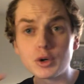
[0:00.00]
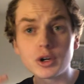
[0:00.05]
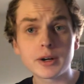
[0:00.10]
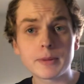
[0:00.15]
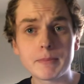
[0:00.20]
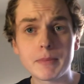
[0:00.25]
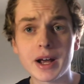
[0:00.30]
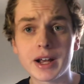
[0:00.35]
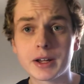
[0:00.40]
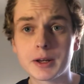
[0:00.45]
up
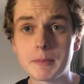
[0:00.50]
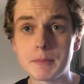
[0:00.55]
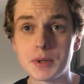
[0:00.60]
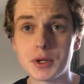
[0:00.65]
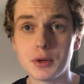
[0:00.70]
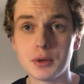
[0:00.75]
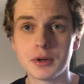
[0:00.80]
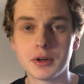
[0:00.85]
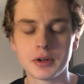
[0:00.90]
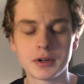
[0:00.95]
my
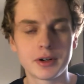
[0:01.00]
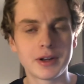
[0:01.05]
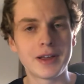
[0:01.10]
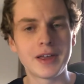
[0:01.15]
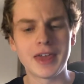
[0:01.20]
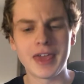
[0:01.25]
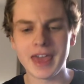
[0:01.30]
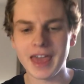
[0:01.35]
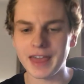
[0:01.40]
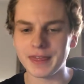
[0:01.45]
computer,
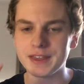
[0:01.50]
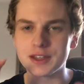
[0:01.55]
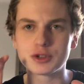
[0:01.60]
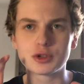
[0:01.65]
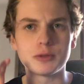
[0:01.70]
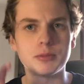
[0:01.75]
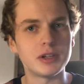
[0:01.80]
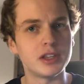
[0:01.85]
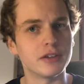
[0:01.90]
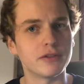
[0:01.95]
and this would
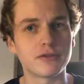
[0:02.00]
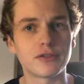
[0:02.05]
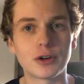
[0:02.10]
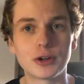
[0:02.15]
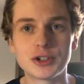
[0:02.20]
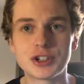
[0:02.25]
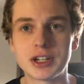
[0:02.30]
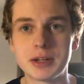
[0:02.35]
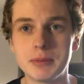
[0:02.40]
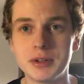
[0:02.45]
be the
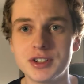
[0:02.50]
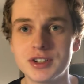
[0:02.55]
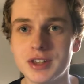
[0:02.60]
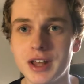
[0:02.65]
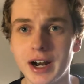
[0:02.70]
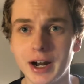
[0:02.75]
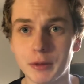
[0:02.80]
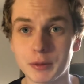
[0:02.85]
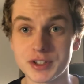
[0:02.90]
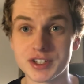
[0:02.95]
first image that
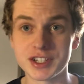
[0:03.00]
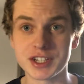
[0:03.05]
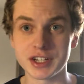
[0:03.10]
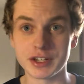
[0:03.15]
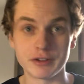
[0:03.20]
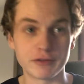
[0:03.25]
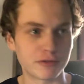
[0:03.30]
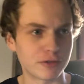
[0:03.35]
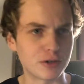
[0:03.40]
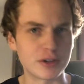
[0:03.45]
I would see for